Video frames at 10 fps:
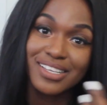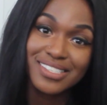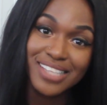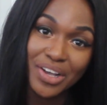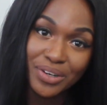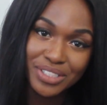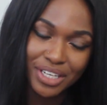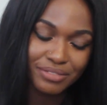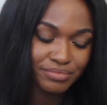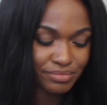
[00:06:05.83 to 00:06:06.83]
Second
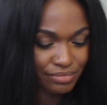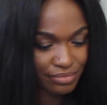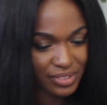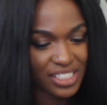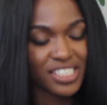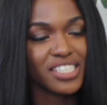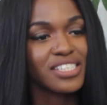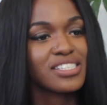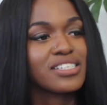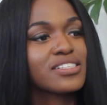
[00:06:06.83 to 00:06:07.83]
day, she
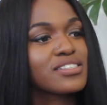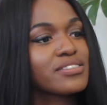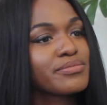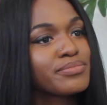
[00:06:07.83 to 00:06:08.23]
didn't see it.